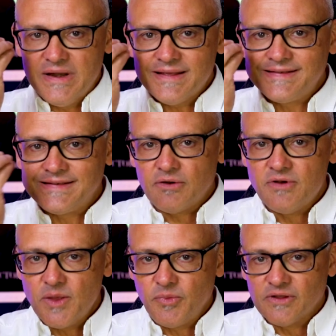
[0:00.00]
been a
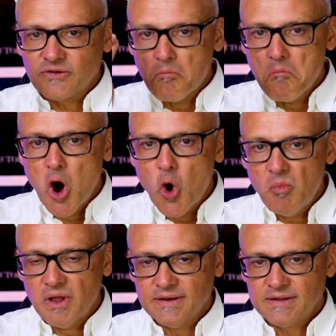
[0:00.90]
serendipitous
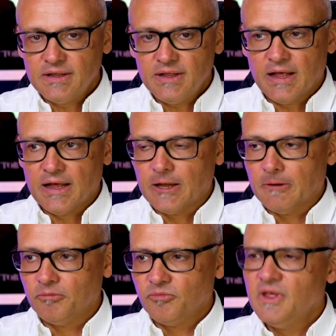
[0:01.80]
moment.
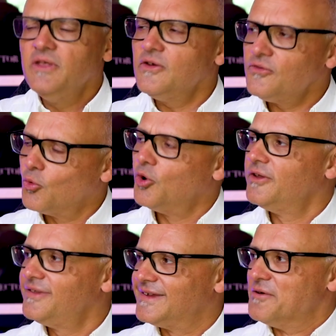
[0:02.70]
Is there a
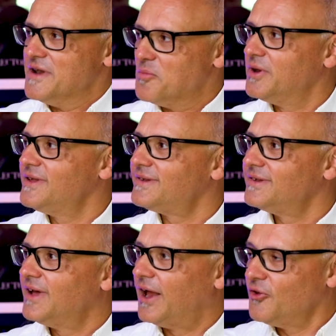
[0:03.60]
word serendipitous?
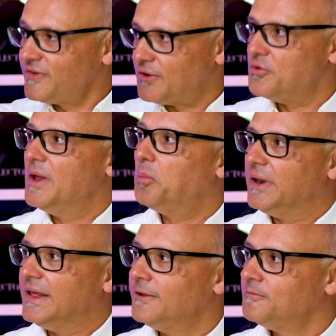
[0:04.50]
I know
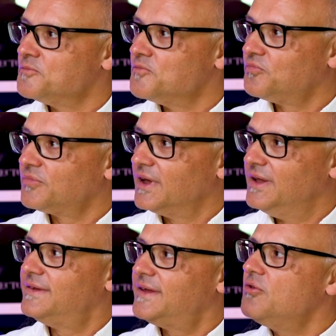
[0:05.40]
serendipity.
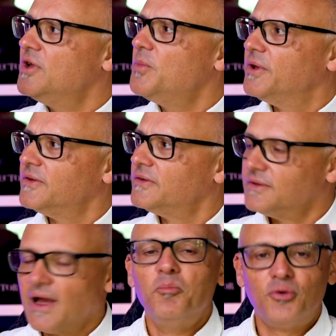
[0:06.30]
It's serendipitous.
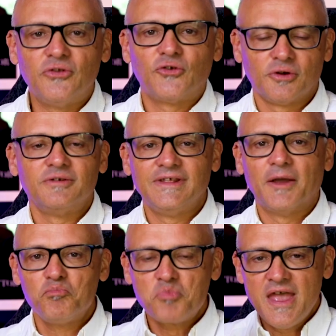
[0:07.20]
I'm pretty certain,
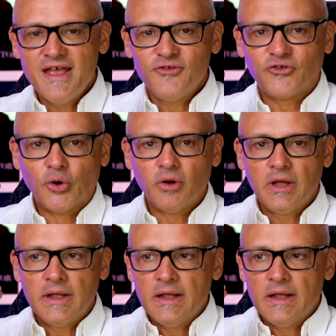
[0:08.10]
yeah. So